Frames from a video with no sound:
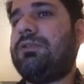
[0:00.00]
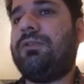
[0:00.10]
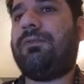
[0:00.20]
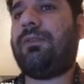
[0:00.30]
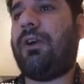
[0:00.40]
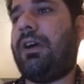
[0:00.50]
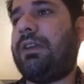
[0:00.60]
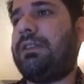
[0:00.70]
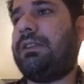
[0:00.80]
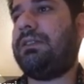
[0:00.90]
to
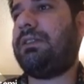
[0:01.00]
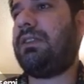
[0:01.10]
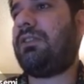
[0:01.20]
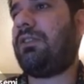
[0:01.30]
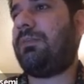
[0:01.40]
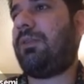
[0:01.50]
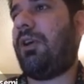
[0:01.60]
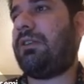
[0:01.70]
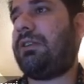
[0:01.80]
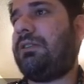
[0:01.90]
find these
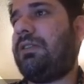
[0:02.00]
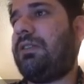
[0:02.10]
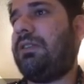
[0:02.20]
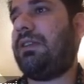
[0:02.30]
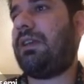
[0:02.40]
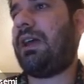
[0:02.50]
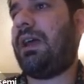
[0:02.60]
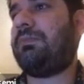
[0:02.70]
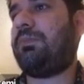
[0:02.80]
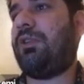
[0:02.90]
components
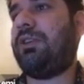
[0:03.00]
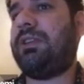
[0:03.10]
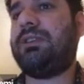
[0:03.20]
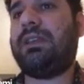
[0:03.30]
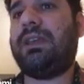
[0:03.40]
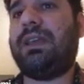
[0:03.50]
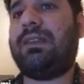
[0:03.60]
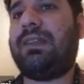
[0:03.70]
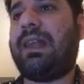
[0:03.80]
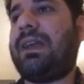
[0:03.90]
at point
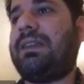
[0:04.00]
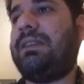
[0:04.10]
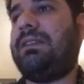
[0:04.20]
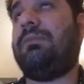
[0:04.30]
exactly in the